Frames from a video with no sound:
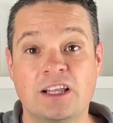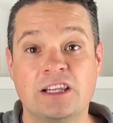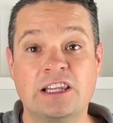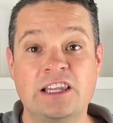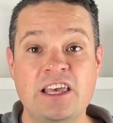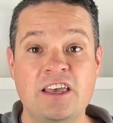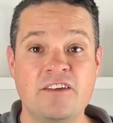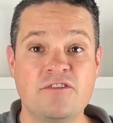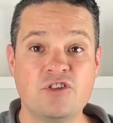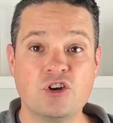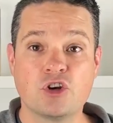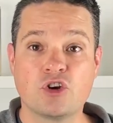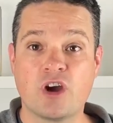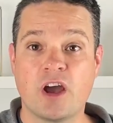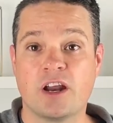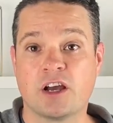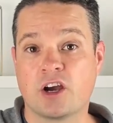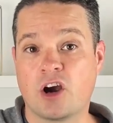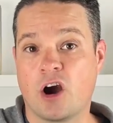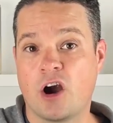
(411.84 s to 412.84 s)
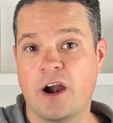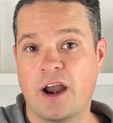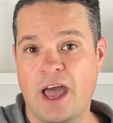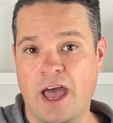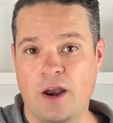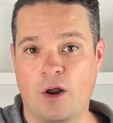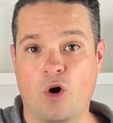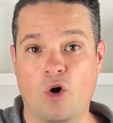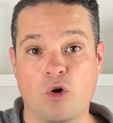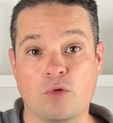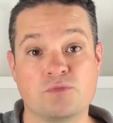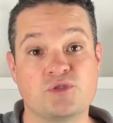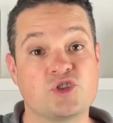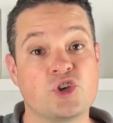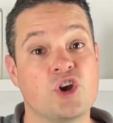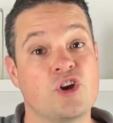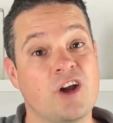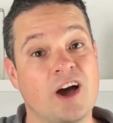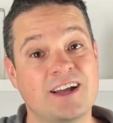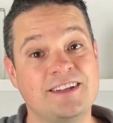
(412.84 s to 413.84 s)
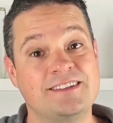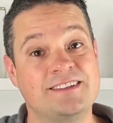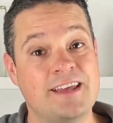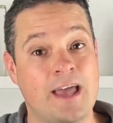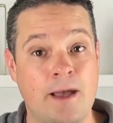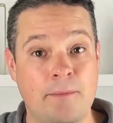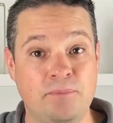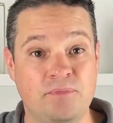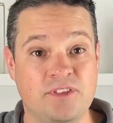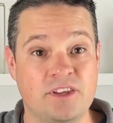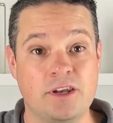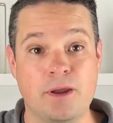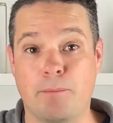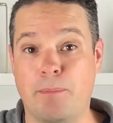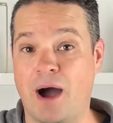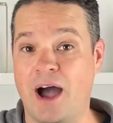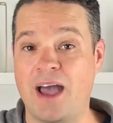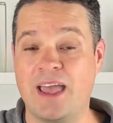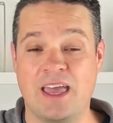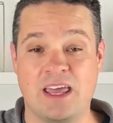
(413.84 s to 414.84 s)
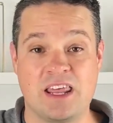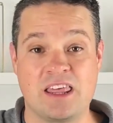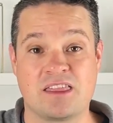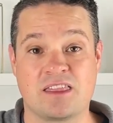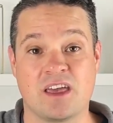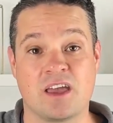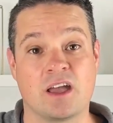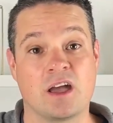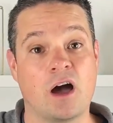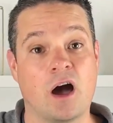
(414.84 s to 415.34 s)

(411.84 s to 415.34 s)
leave your credit card at home so you're not tempted to buy anything